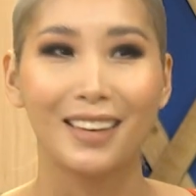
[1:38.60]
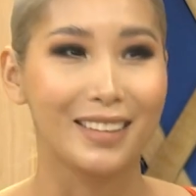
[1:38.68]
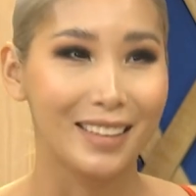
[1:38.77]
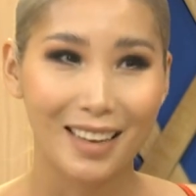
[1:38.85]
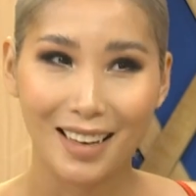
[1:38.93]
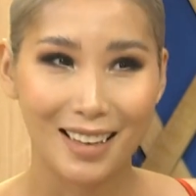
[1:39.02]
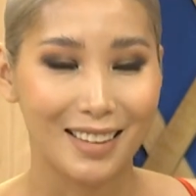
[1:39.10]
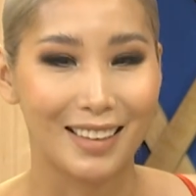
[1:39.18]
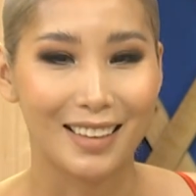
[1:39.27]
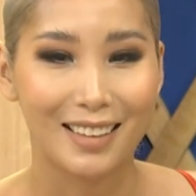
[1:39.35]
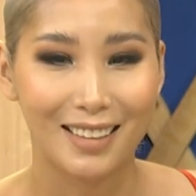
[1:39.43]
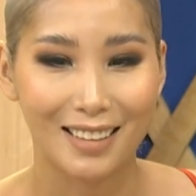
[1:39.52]
Yeah,
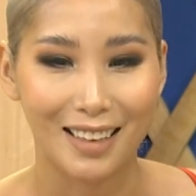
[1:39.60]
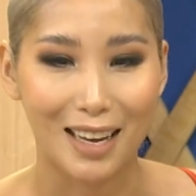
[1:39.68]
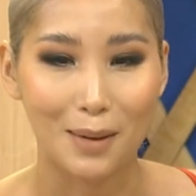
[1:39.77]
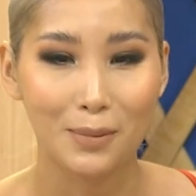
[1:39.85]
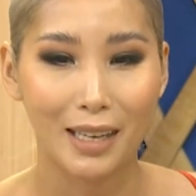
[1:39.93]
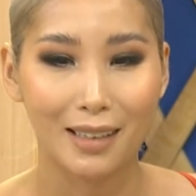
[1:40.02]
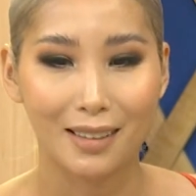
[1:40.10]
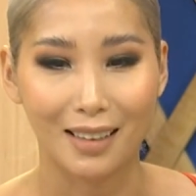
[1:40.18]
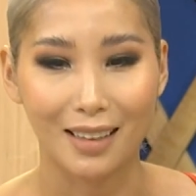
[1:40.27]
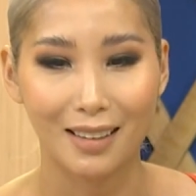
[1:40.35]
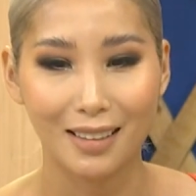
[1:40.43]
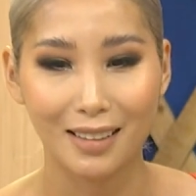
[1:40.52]
like
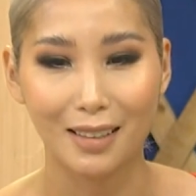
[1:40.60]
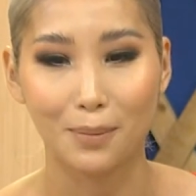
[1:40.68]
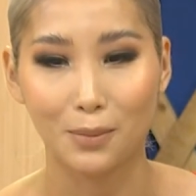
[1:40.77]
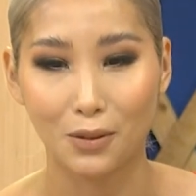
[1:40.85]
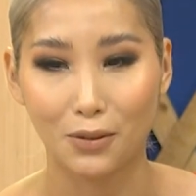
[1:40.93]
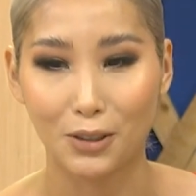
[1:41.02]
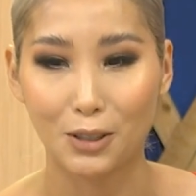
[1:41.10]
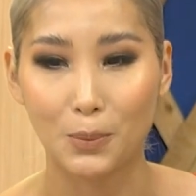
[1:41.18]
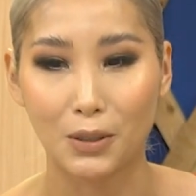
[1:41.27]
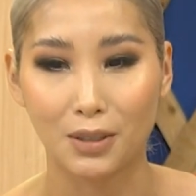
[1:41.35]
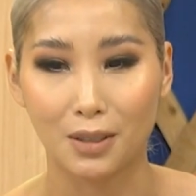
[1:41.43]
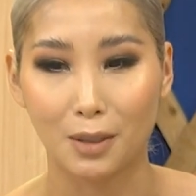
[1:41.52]
I think I'm the first
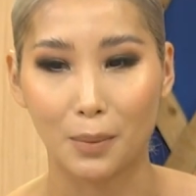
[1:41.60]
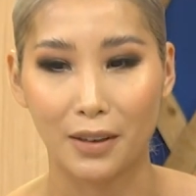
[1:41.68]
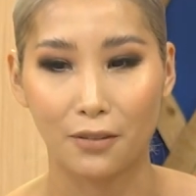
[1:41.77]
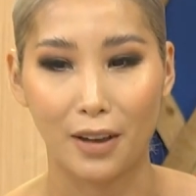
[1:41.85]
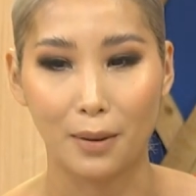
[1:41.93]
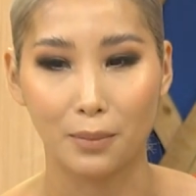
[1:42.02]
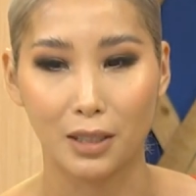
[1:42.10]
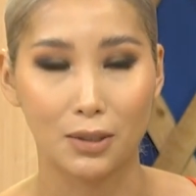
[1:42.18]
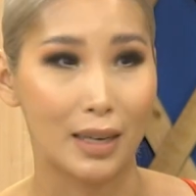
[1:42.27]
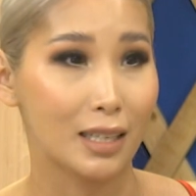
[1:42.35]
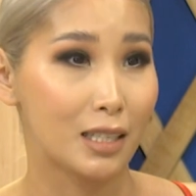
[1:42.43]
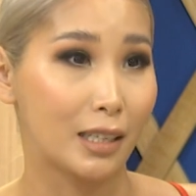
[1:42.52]
person in my family
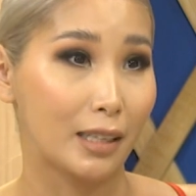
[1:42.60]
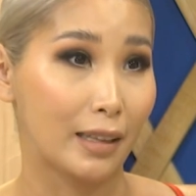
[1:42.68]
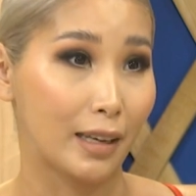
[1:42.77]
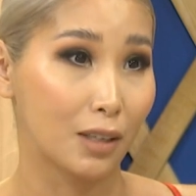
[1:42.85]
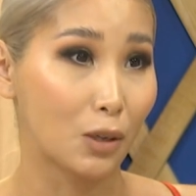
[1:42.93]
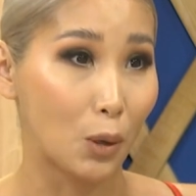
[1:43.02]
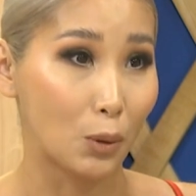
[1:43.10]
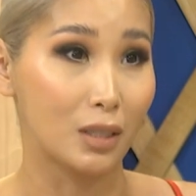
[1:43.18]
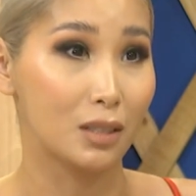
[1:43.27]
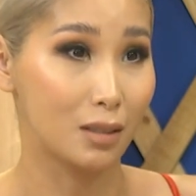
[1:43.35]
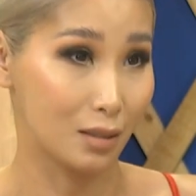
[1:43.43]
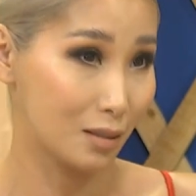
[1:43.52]
to actually like go
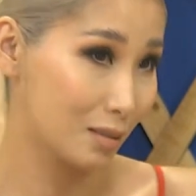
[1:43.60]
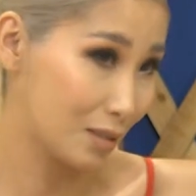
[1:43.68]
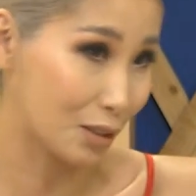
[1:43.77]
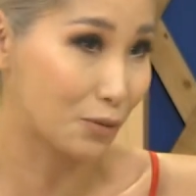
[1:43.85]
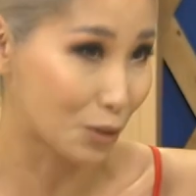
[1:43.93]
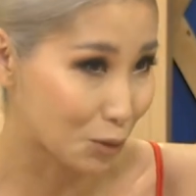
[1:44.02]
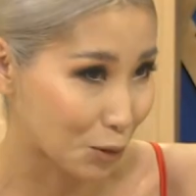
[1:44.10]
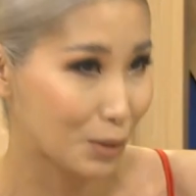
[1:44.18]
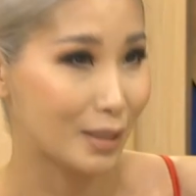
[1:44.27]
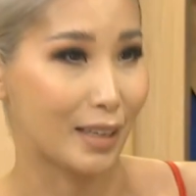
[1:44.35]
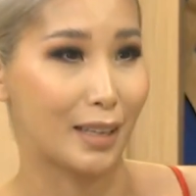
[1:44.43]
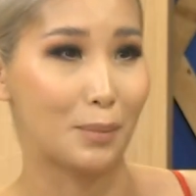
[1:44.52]
this different
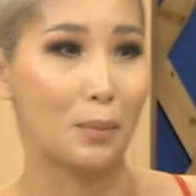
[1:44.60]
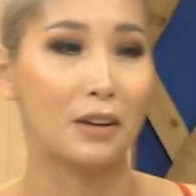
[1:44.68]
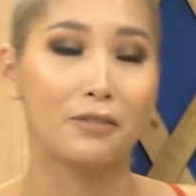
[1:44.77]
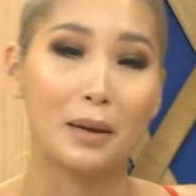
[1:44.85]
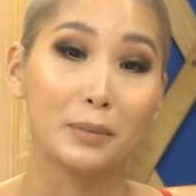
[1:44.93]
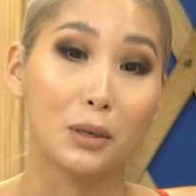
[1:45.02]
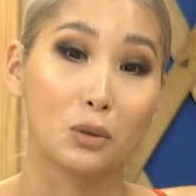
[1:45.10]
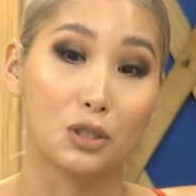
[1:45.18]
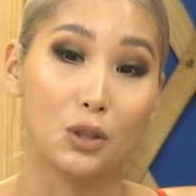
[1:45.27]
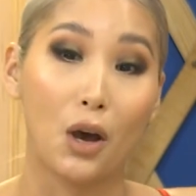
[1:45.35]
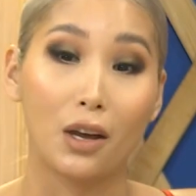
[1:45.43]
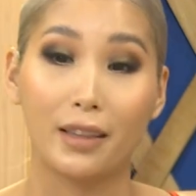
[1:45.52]
route, and my family was
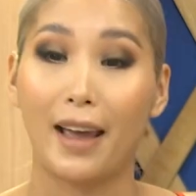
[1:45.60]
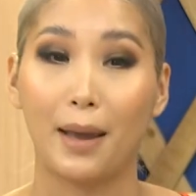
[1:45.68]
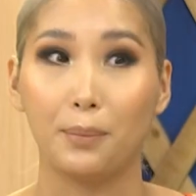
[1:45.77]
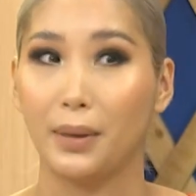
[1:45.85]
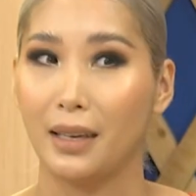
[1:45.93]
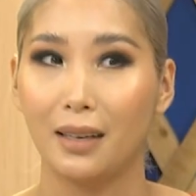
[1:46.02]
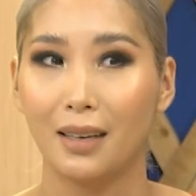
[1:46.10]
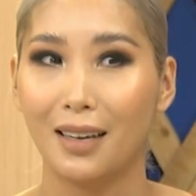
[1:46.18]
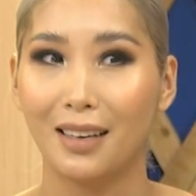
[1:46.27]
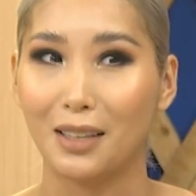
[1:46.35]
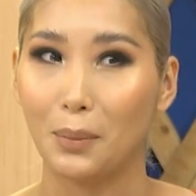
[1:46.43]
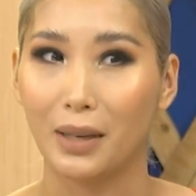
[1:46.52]
not happy
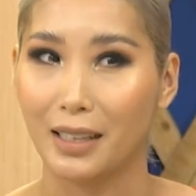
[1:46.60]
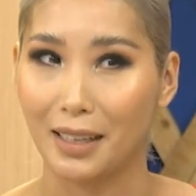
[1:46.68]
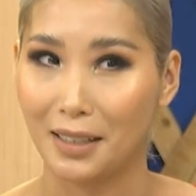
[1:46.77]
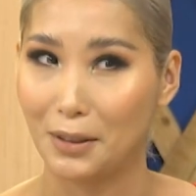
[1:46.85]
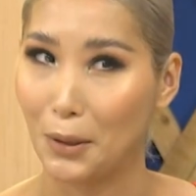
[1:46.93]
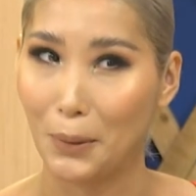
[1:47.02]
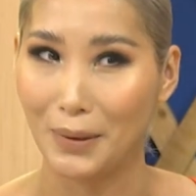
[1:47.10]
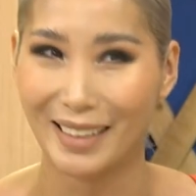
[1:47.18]
in the beginning. No.